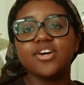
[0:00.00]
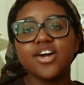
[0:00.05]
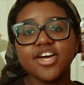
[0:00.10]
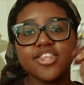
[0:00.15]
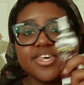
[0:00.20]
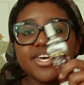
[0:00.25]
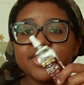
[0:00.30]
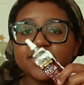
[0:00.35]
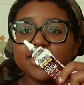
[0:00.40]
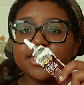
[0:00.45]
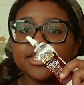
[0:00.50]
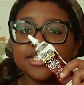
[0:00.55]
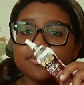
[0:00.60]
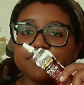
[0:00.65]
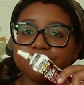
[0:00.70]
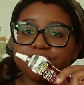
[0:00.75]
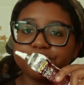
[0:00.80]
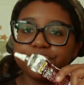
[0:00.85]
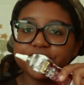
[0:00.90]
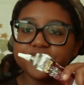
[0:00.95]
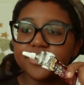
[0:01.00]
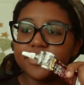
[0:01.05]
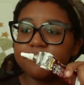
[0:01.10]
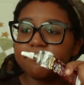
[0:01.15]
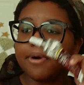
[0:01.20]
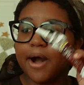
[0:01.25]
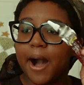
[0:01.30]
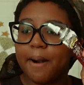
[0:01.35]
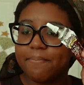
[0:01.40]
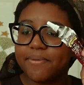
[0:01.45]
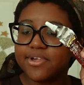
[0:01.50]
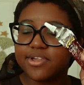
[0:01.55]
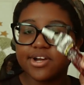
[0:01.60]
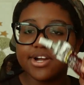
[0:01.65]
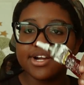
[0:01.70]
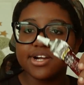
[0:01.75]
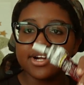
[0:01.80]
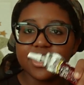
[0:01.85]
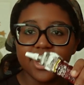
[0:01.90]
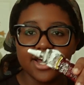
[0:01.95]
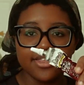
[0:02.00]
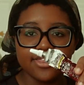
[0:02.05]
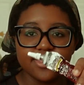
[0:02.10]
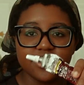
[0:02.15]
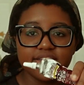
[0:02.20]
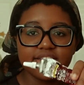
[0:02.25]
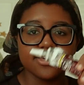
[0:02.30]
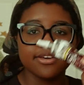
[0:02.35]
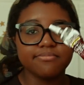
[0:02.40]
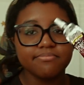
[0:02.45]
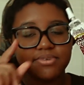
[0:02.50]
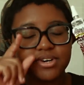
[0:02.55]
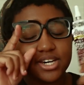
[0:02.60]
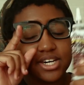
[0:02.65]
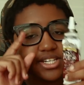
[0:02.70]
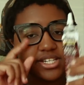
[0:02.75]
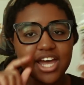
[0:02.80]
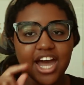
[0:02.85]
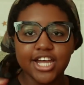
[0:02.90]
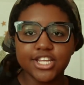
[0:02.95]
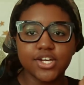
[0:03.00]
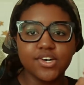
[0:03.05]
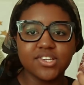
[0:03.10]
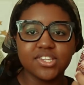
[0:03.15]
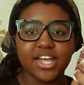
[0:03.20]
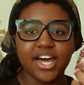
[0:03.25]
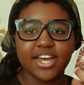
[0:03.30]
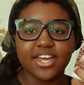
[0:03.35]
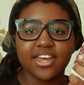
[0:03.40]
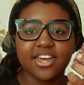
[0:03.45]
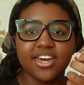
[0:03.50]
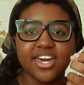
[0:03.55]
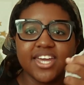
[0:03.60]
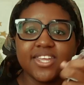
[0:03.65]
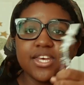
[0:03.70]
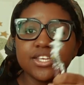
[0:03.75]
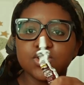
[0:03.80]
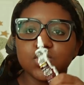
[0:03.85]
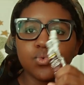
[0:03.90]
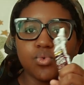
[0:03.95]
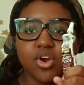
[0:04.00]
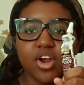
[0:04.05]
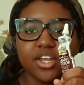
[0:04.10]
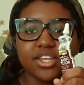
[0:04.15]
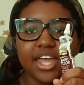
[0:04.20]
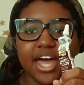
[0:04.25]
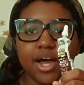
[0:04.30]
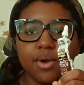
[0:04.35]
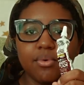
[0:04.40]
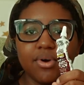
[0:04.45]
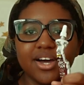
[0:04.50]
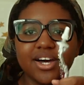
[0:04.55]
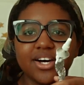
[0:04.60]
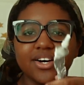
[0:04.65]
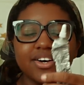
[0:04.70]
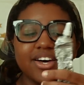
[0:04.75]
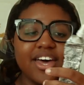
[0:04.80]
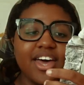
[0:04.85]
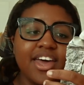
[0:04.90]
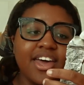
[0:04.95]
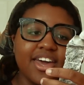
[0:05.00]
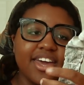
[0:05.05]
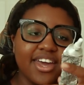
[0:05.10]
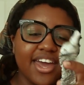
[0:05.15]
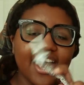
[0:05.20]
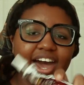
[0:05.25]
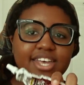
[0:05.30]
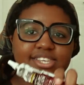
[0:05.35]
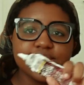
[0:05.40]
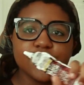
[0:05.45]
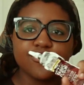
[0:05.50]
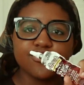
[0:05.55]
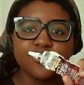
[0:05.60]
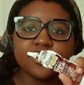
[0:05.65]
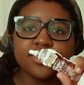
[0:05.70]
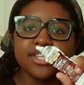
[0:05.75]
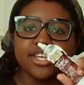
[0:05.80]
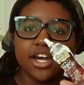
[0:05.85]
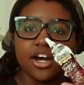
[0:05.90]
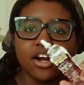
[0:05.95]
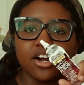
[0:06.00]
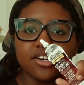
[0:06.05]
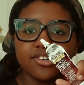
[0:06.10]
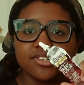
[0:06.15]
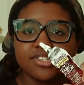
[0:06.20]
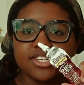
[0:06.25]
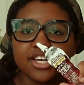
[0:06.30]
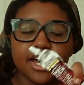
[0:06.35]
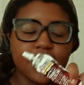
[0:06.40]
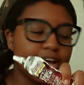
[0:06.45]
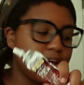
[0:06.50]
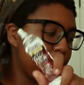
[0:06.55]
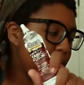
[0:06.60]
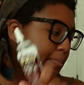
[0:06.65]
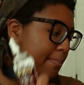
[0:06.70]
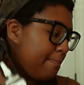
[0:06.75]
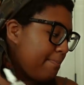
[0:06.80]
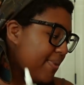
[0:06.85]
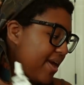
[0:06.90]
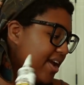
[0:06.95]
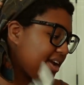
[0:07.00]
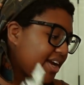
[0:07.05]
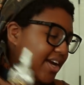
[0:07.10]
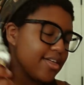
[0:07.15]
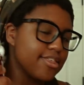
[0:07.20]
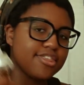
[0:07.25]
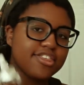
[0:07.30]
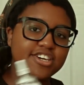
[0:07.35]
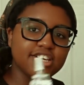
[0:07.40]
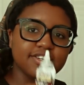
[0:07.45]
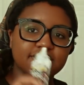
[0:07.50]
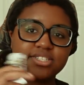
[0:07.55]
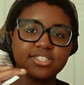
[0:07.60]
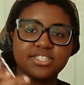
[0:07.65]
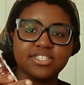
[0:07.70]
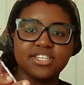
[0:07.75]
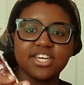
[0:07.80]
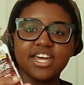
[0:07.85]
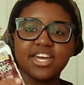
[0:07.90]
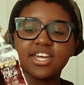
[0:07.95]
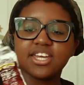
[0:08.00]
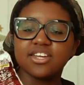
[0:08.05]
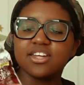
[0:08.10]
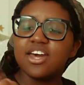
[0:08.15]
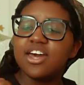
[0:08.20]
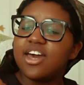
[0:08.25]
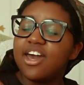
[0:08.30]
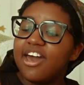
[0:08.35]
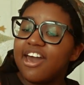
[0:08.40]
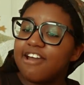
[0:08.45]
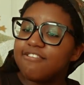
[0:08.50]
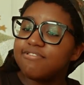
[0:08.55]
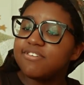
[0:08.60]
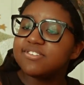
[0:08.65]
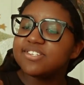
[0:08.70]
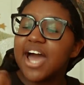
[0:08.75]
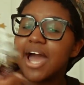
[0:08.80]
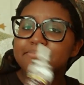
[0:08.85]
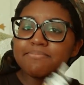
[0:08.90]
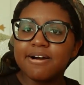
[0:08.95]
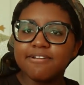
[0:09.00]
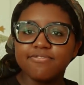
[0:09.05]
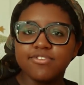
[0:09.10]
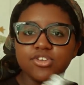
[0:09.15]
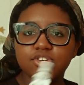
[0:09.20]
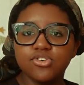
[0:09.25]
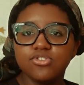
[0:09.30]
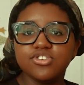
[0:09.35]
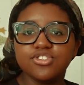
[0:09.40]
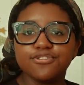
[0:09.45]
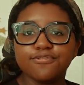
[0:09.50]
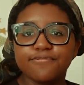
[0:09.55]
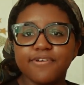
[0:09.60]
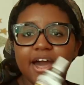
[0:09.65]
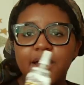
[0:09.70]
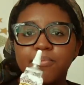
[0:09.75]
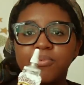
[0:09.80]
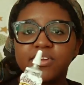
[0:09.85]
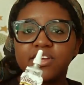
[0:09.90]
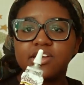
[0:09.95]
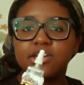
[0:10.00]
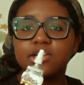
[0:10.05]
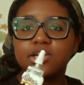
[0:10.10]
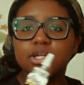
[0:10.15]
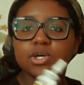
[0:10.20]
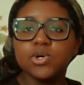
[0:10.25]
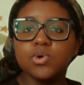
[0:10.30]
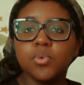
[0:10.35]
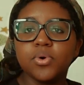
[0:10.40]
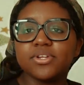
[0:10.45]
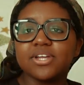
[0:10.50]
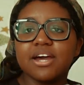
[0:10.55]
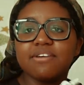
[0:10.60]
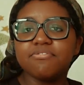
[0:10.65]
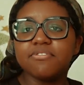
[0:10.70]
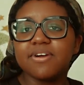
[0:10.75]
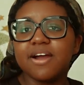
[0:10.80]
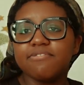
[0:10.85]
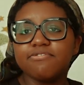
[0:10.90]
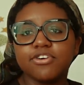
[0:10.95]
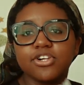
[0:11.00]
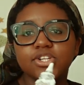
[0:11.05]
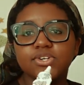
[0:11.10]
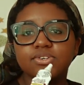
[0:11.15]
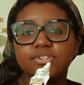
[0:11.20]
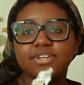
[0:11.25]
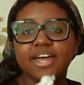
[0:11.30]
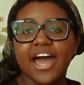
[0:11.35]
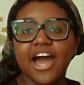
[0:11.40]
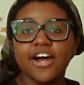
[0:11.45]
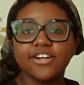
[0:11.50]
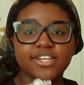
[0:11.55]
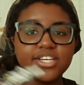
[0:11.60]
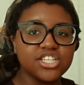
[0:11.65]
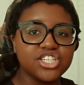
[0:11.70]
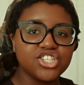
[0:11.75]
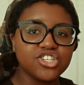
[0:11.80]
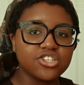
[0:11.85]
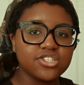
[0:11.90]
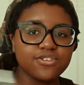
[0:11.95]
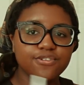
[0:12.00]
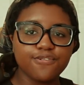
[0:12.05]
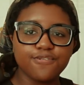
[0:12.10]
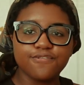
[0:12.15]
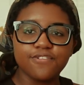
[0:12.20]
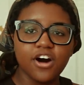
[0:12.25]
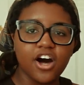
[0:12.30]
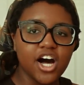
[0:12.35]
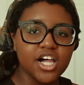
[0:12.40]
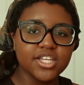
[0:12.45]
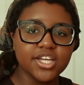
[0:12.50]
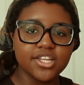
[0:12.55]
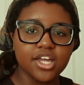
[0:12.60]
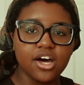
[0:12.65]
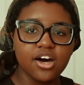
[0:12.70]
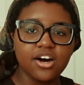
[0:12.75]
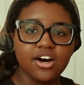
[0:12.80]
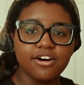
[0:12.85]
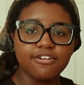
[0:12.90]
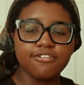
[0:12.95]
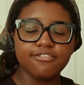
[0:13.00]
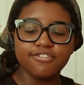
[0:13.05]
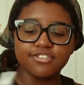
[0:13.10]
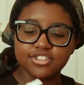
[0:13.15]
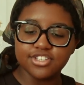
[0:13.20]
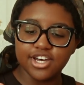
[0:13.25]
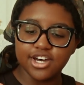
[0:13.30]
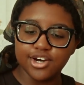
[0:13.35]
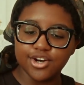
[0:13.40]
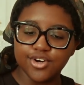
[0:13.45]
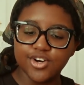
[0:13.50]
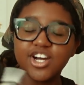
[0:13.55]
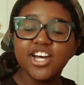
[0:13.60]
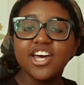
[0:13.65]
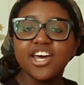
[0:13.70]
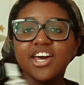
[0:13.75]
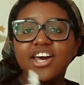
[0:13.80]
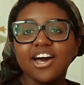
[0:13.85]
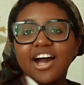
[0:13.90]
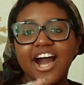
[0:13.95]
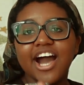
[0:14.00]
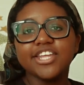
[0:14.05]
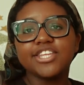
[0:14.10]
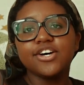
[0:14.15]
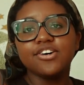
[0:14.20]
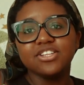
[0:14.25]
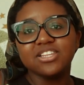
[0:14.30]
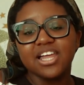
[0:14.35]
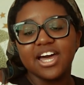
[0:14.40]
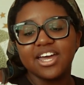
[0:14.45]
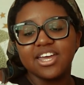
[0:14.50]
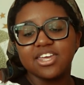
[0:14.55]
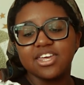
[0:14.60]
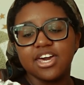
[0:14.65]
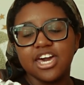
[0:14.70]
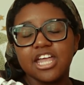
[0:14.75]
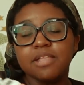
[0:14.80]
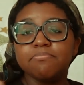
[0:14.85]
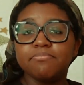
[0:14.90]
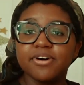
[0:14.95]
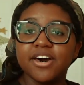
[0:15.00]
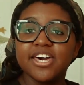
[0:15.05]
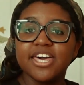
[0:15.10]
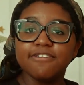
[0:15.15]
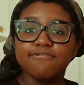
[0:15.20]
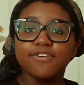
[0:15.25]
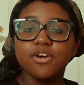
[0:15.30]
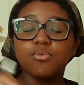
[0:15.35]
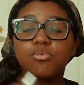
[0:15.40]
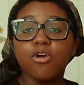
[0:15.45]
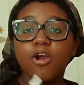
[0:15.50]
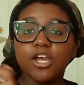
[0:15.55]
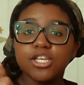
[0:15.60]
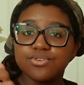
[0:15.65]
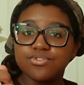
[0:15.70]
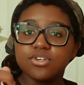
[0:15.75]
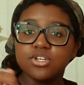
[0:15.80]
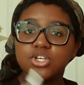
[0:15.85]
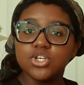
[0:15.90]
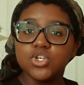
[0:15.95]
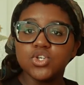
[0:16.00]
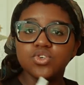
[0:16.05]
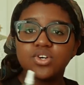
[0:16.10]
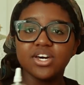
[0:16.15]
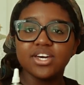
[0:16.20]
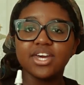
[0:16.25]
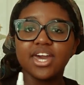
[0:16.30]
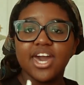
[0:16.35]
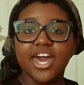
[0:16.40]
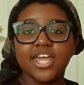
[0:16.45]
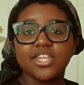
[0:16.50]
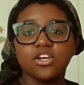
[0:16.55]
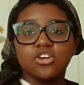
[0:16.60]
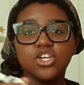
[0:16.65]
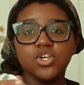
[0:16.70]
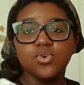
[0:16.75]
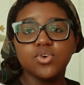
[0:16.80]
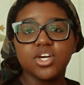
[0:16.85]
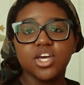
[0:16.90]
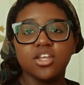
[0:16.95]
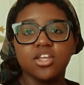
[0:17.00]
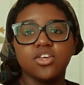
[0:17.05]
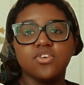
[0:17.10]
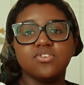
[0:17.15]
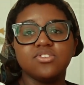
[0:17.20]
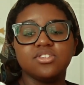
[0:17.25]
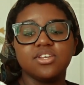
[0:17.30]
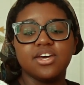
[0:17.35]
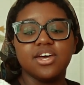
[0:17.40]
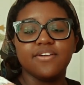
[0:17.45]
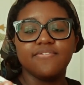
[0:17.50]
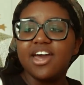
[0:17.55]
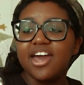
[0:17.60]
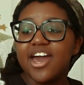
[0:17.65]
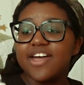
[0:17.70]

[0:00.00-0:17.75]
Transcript: This is pretty popular, I think, but I don't like it. It doesn't work that well. It has a really hard time making things stick. Every time I've used fabric glue, whatever I've glued down has just fallen off, so I don't like it. But if it works for you, again, you can use it.